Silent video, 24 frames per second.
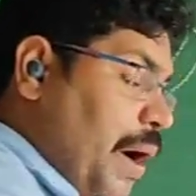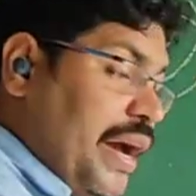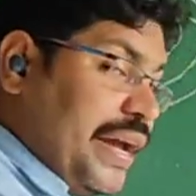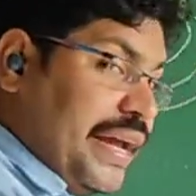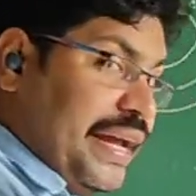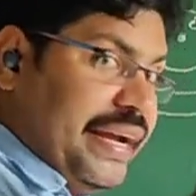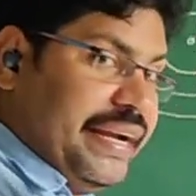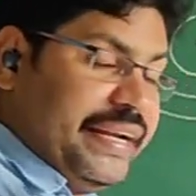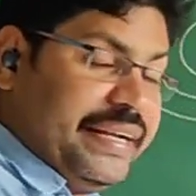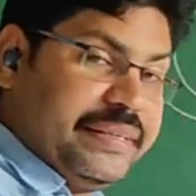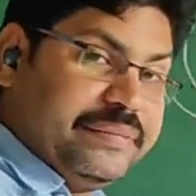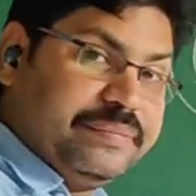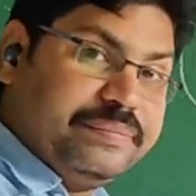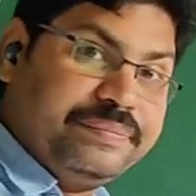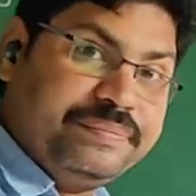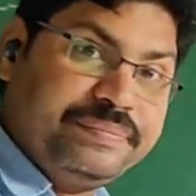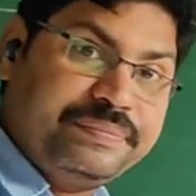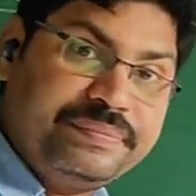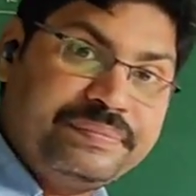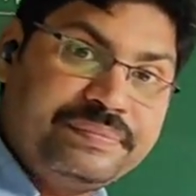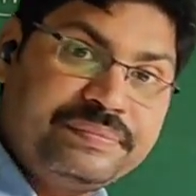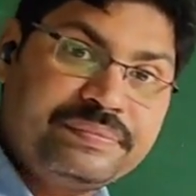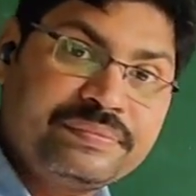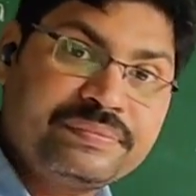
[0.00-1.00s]
packet.
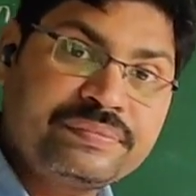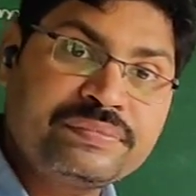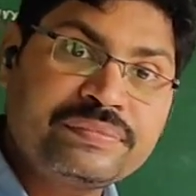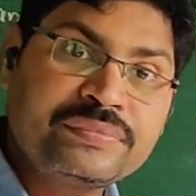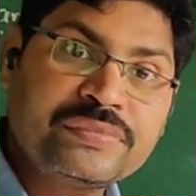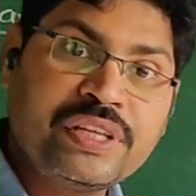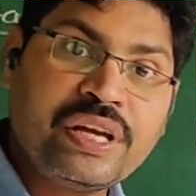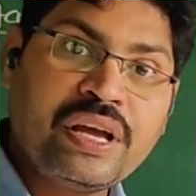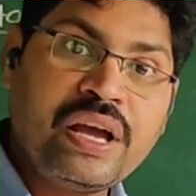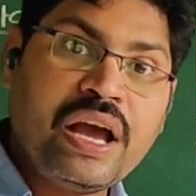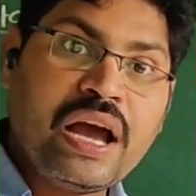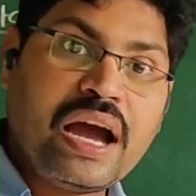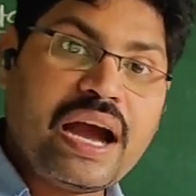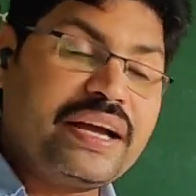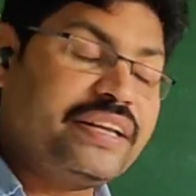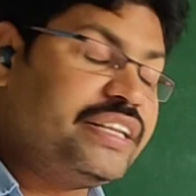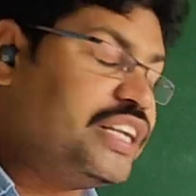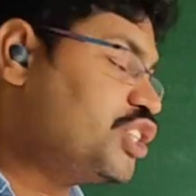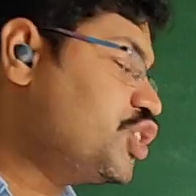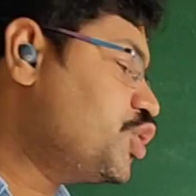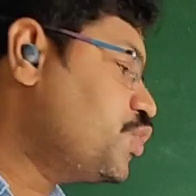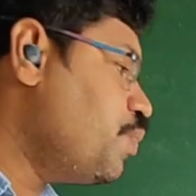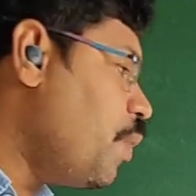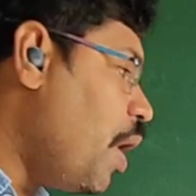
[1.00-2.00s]
And
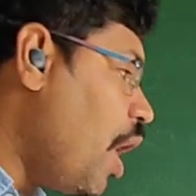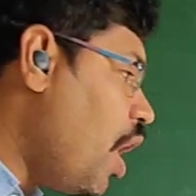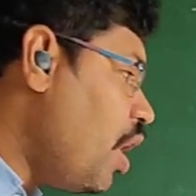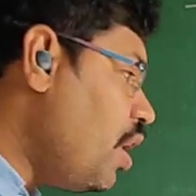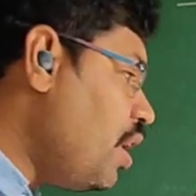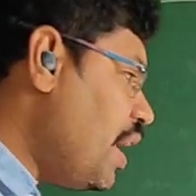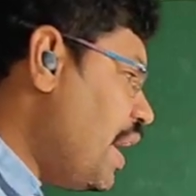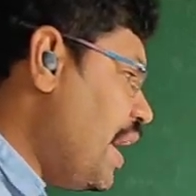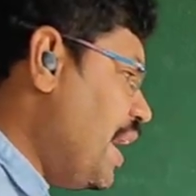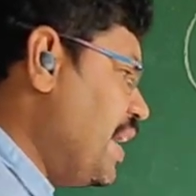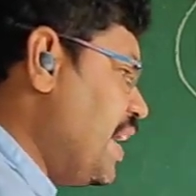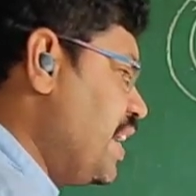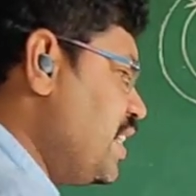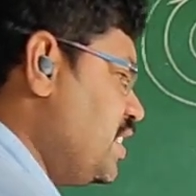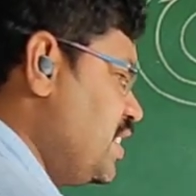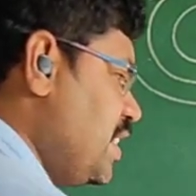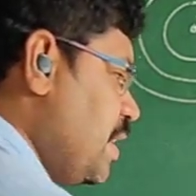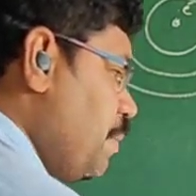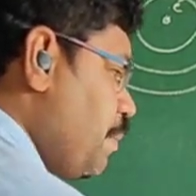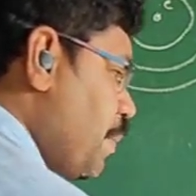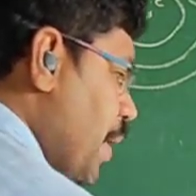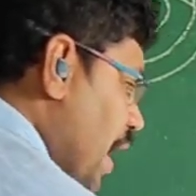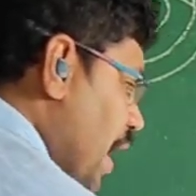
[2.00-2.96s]
the small energy